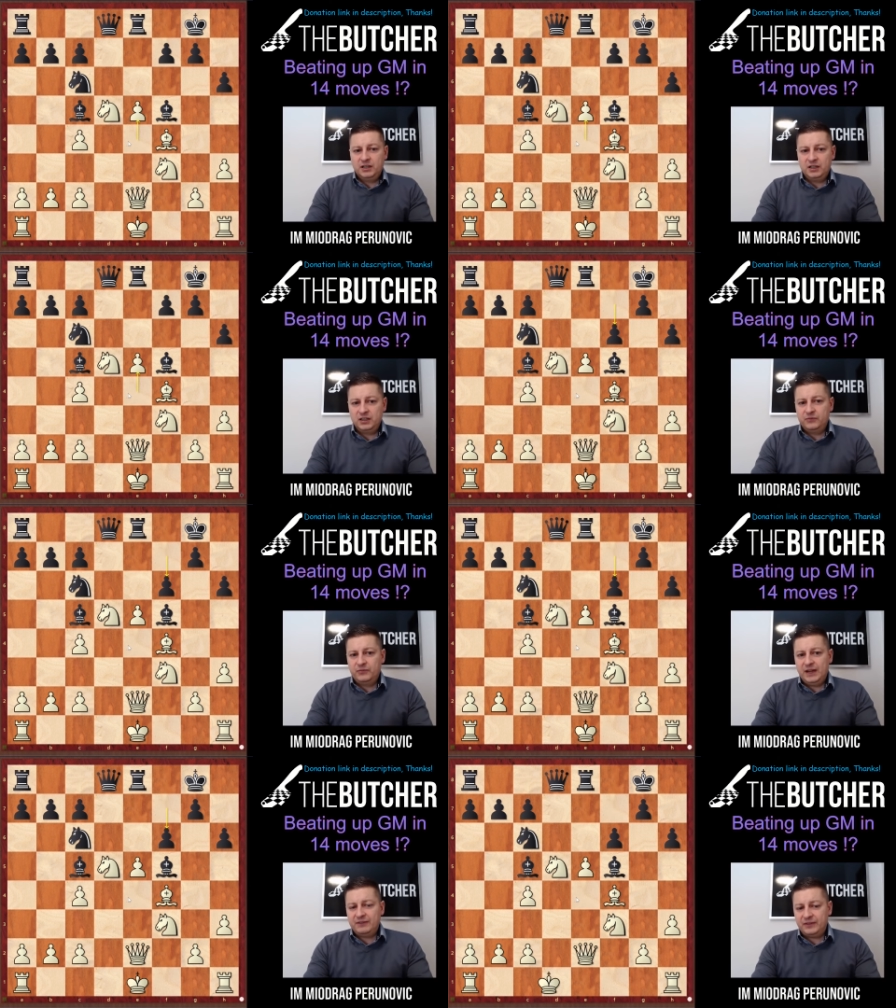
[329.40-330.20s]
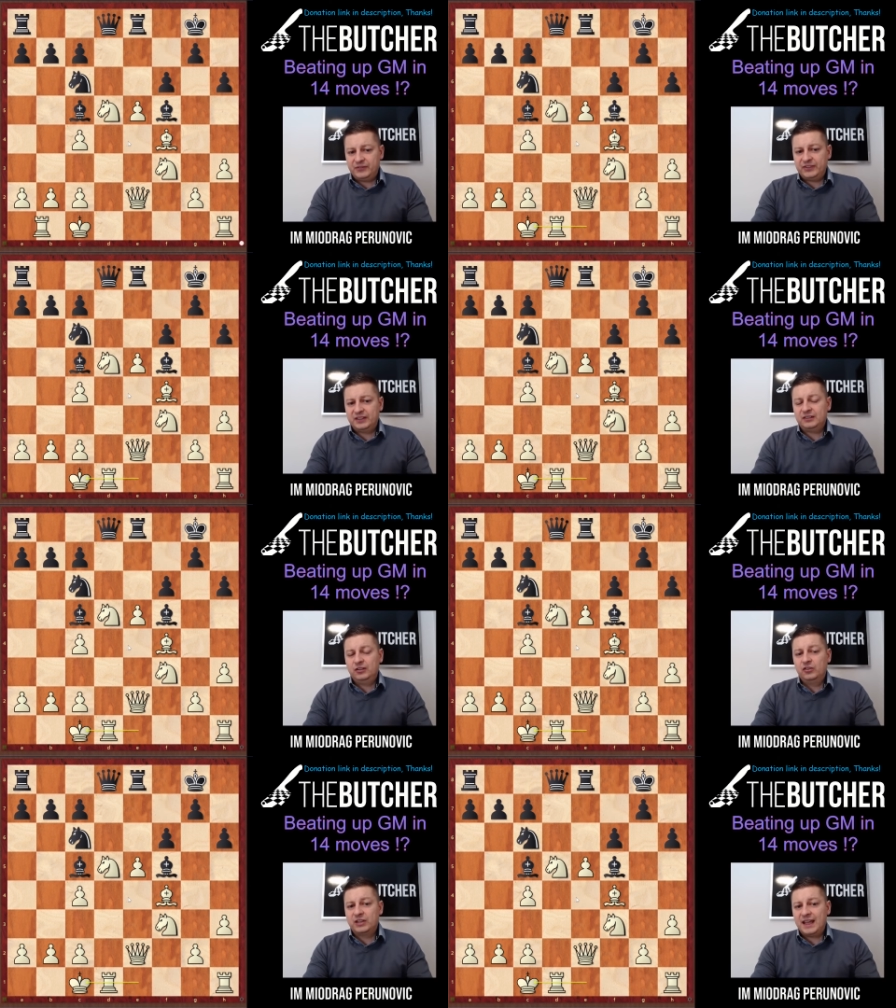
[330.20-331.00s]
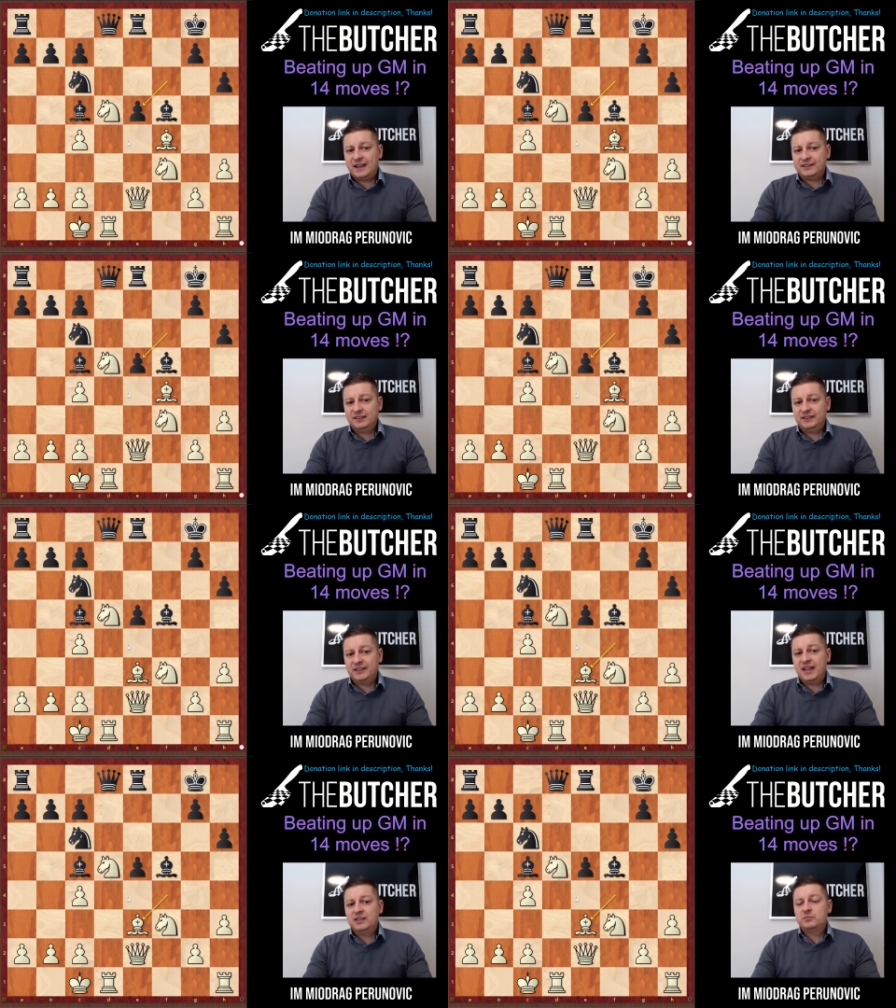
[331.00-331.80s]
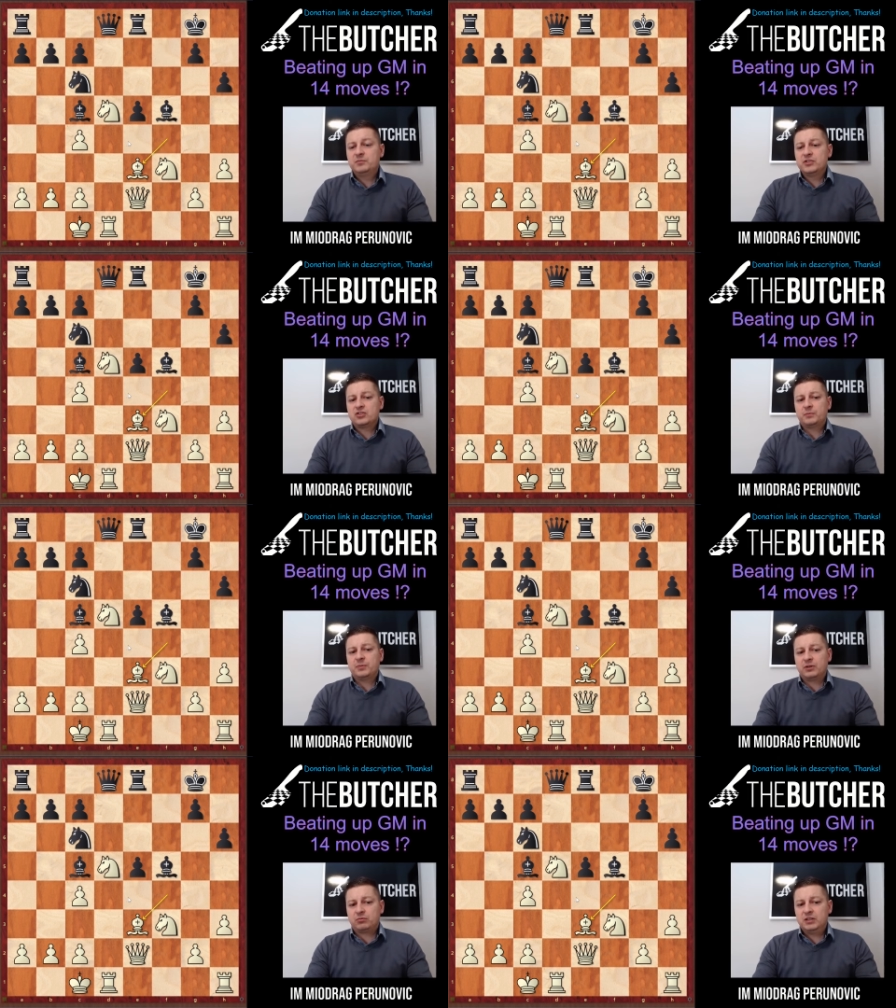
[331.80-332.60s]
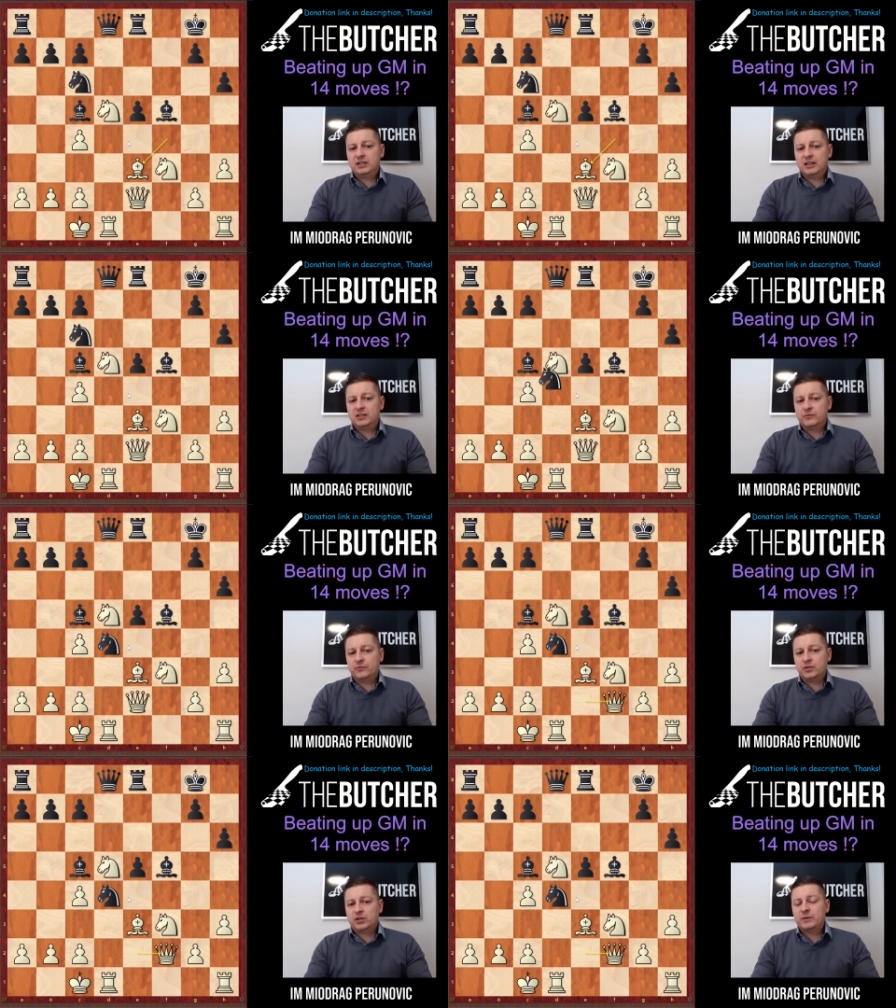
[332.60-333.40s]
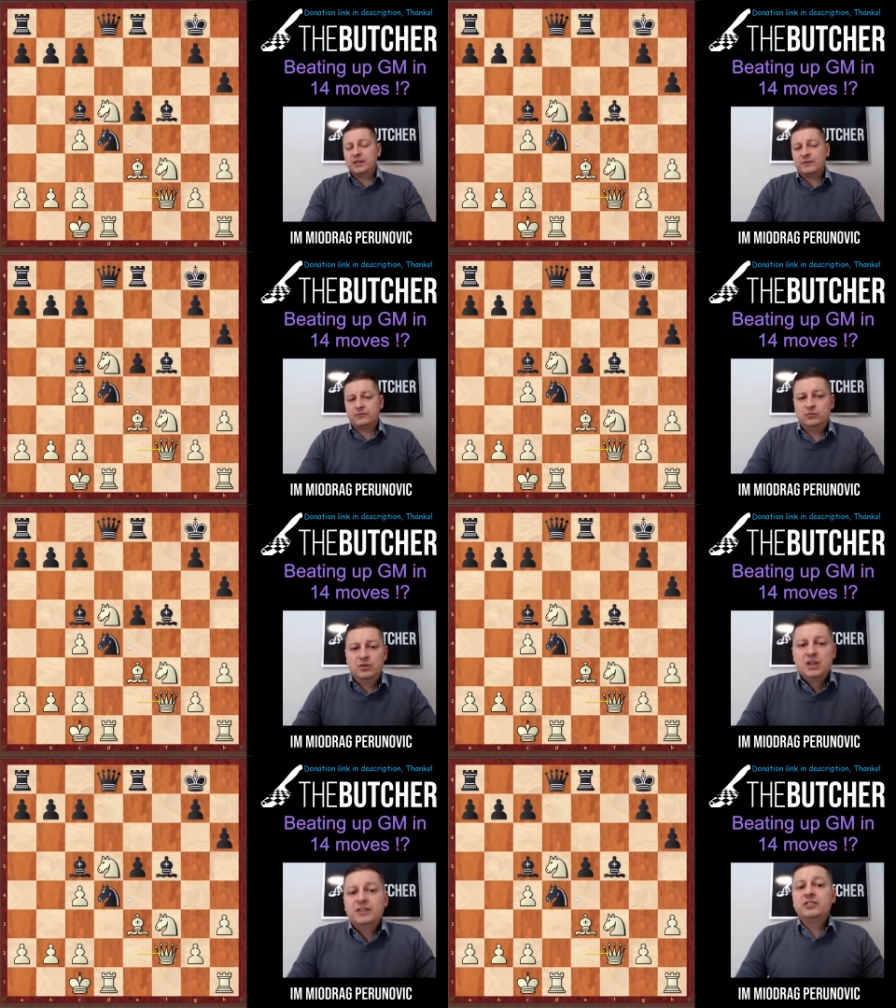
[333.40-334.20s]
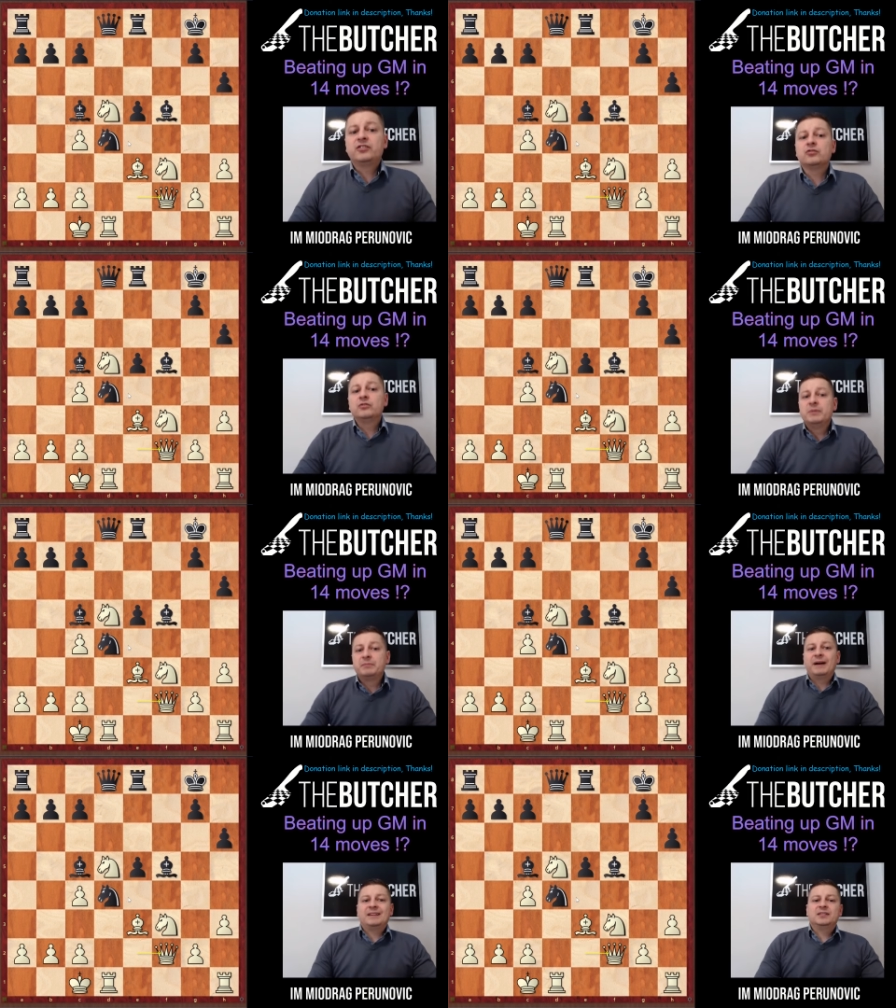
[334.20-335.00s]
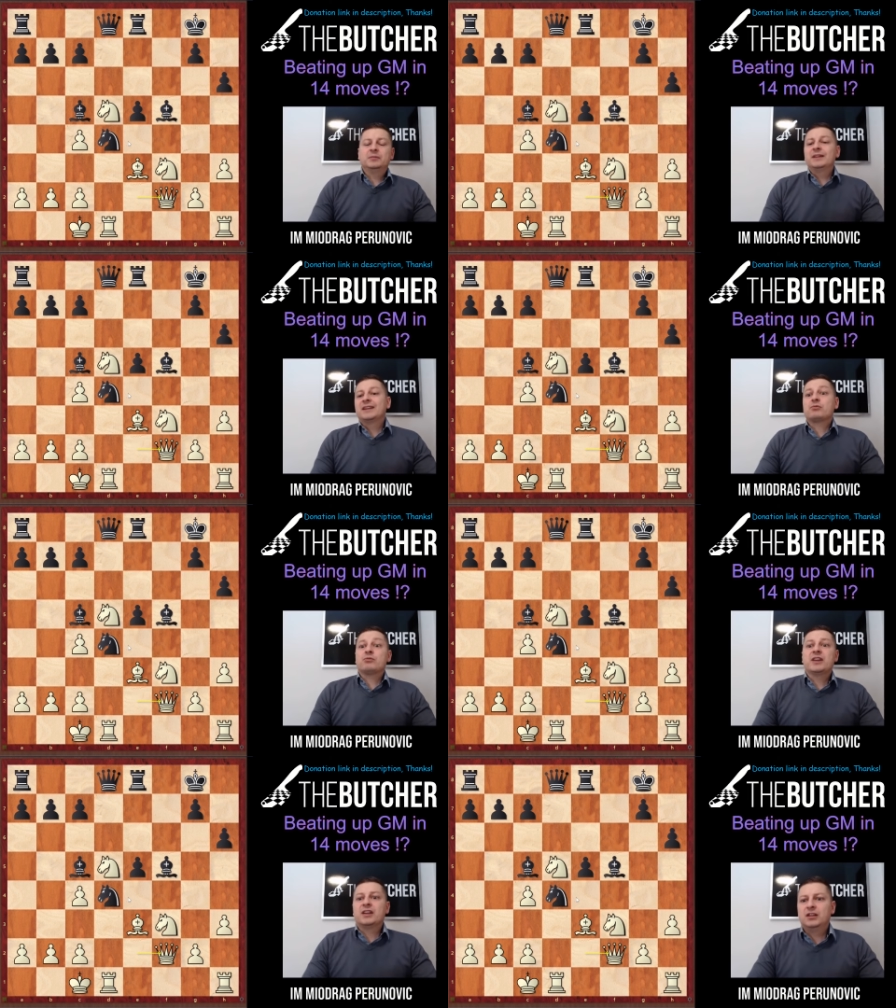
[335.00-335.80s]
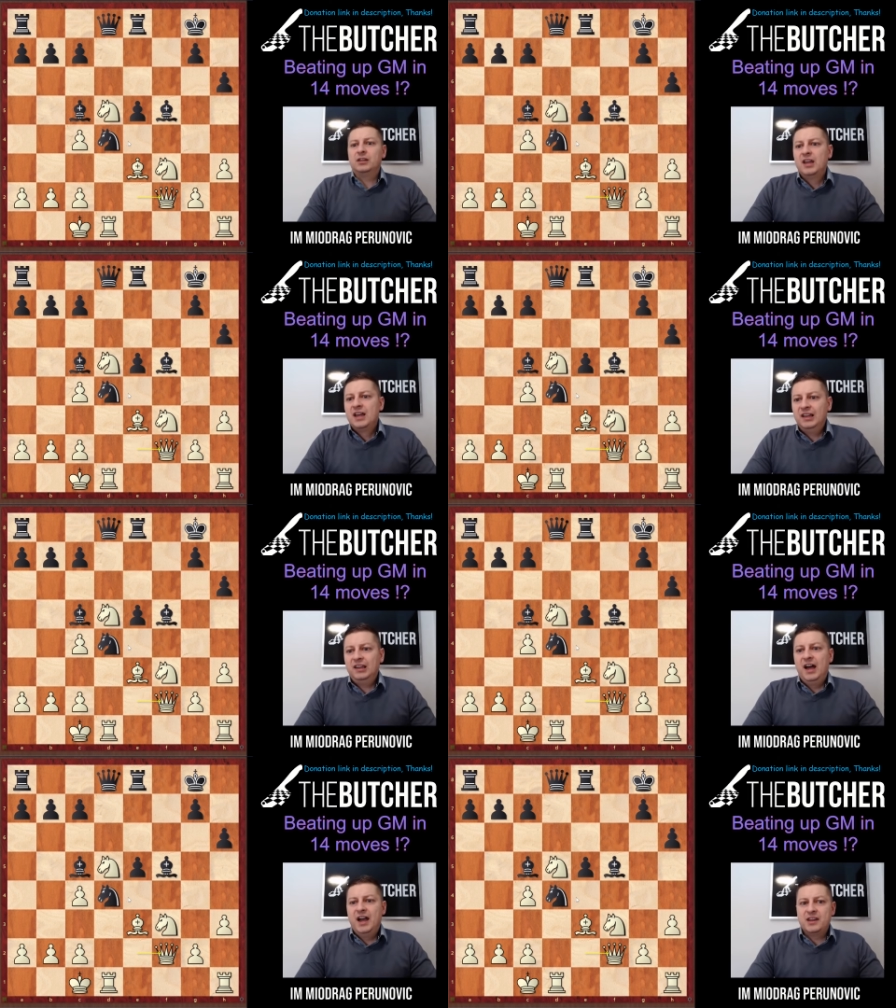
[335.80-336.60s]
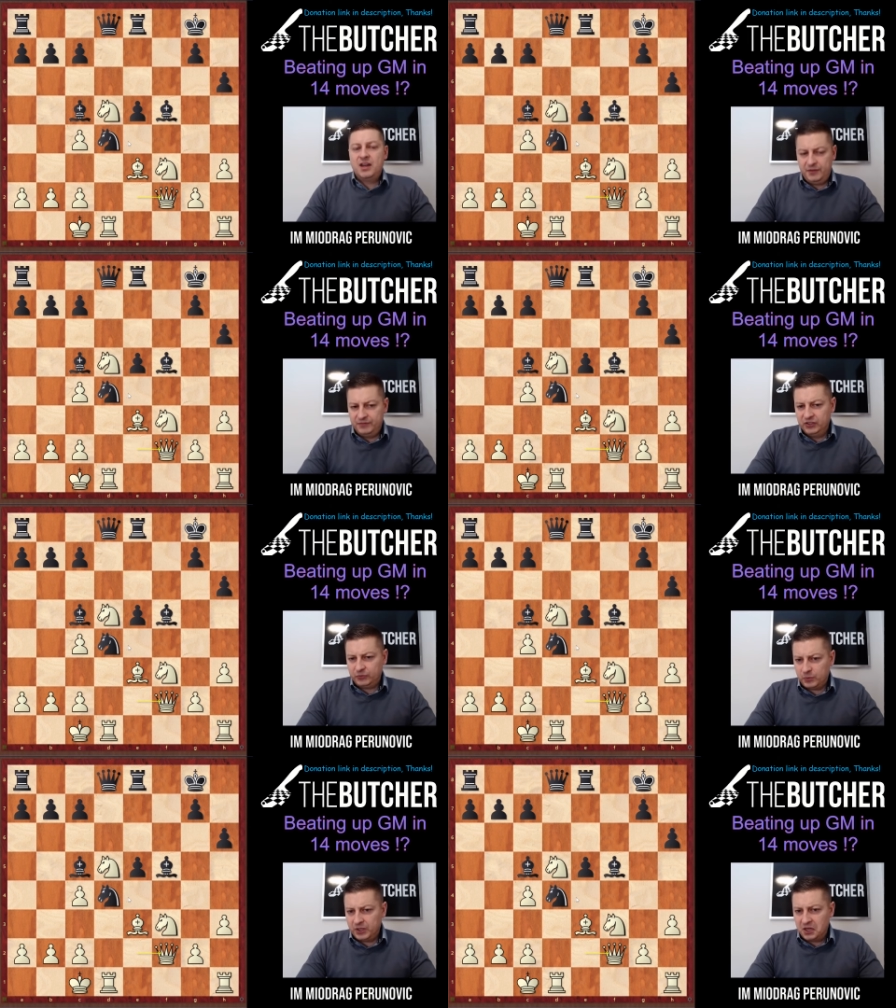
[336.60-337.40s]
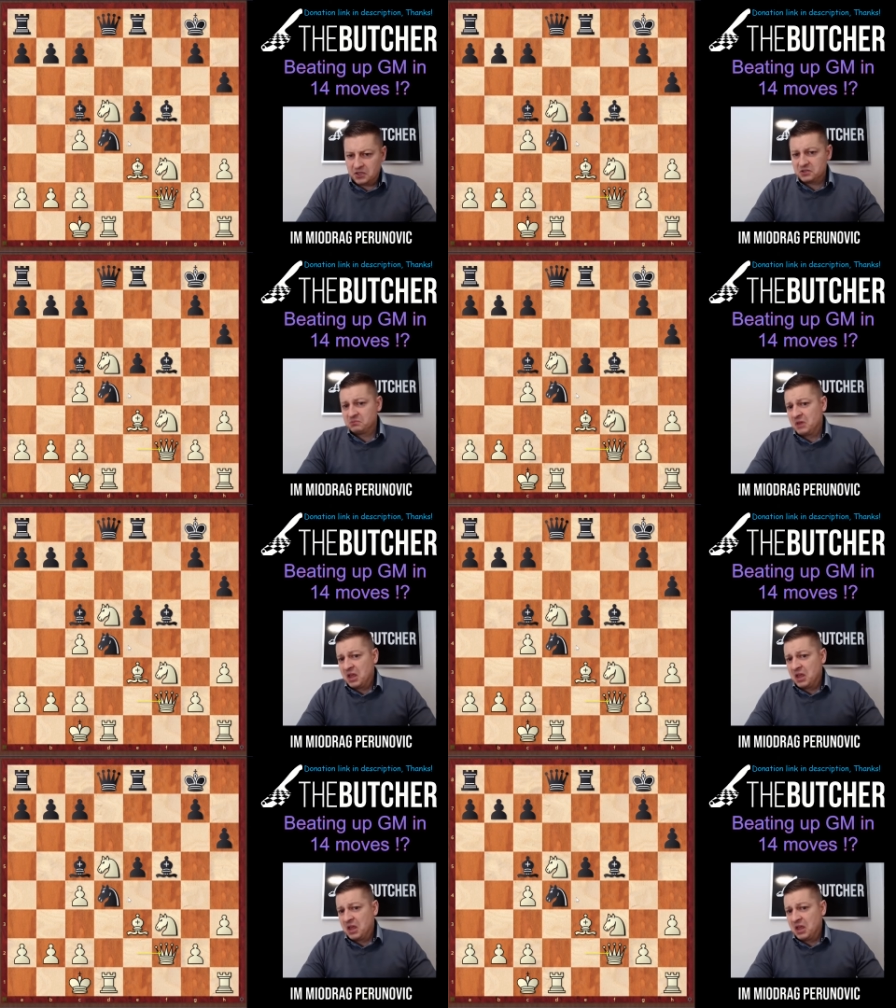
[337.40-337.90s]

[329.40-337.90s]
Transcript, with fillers: e5, f6, long castles, and bishop e3, knight e4, queen f2. This could be possibly critical line of this variation.